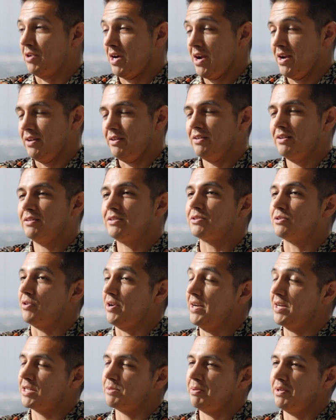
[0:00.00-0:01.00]
Right. It's
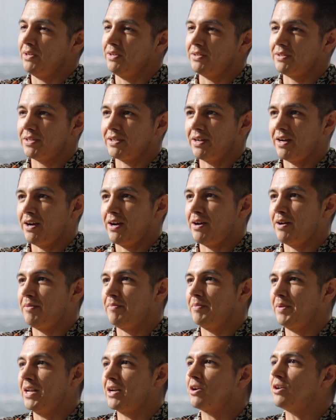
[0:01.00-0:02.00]
great experience.
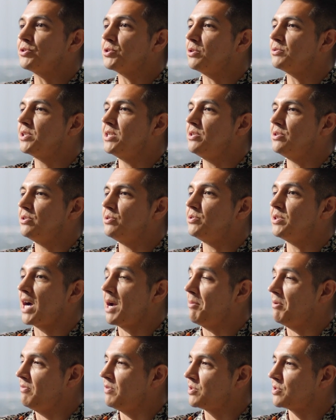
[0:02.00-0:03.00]
And it also teaches you
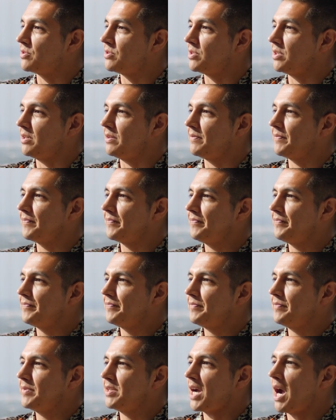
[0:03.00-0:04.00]
time efficiency.
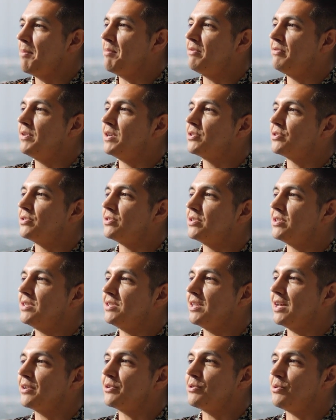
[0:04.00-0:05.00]
Time
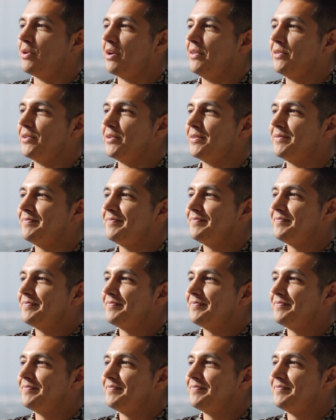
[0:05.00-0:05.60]
efficiency like no other.